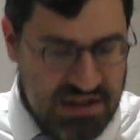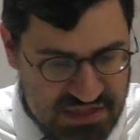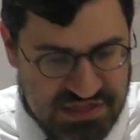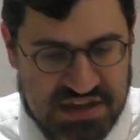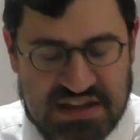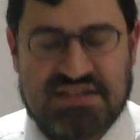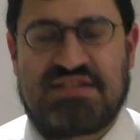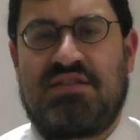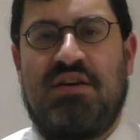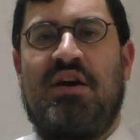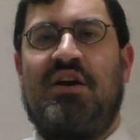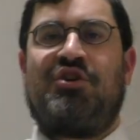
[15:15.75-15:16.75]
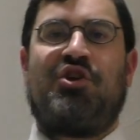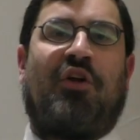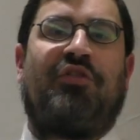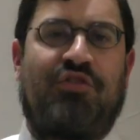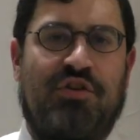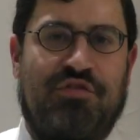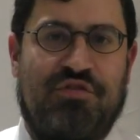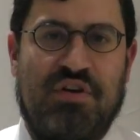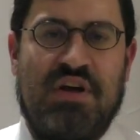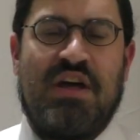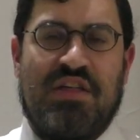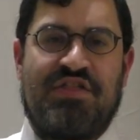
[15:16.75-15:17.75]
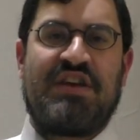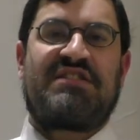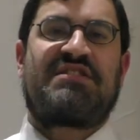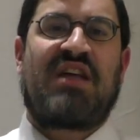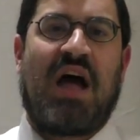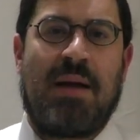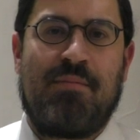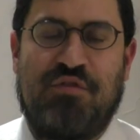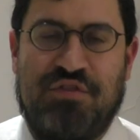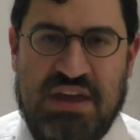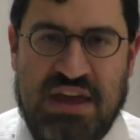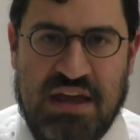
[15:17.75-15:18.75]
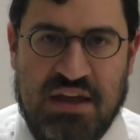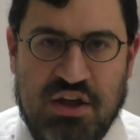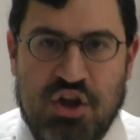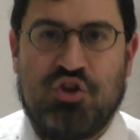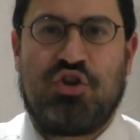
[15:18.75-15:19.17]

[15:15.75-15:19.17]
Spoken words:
this Yom Tov, this time of year,